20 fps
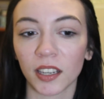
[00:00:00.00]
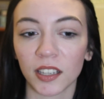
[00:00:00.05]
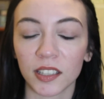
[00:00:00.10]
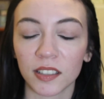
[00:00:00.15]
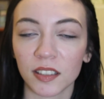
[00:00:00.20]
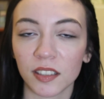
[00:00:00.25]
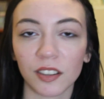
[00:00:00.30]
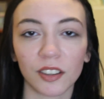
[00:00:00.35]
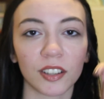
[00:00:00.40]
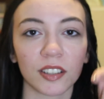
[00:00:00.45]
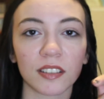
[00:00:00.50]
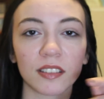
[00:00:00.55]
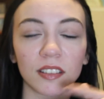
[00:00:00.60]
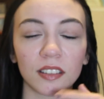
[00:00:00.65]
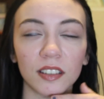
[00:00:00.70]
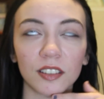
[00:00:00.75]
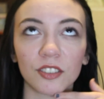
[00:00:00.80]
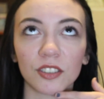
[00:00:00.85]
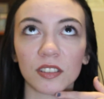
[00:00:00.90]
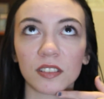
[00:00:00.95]
It
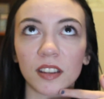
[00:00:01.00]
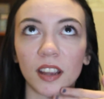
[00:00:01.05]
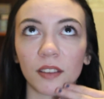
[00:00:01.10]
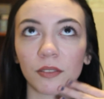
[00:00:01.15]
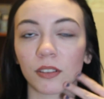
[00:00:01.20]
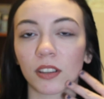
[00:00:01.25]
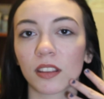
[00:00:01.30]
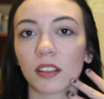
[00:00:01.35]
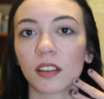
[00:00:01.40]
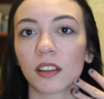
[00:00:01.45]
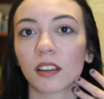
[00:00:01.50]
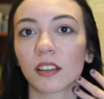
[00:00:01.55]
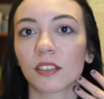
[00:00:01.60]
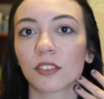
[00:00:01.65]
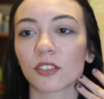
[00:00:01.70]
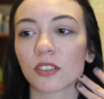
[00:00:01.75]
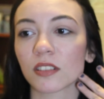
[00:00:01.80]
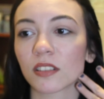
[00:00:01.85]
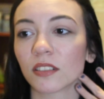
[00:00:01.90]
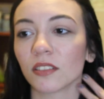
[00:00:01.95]
seriously just everything
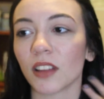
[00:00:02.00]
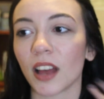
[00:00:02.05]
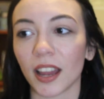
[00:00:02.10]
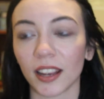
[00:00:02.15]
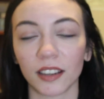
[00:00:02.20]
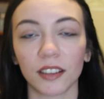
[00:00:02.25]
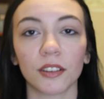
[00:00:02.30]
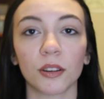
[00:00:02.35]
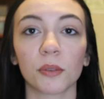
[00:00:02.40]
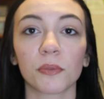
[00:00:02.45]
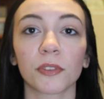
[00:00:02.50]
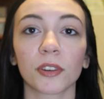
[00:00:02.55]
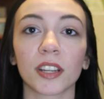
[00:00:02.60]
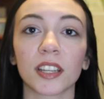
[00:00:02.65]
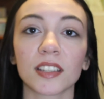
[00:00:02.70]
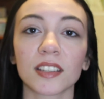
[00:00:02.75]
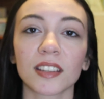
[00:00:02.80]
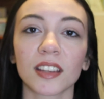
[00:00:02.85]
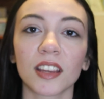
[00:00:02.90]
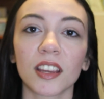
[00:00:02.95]
just glided over
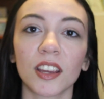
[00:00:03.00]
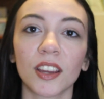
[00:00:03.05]
it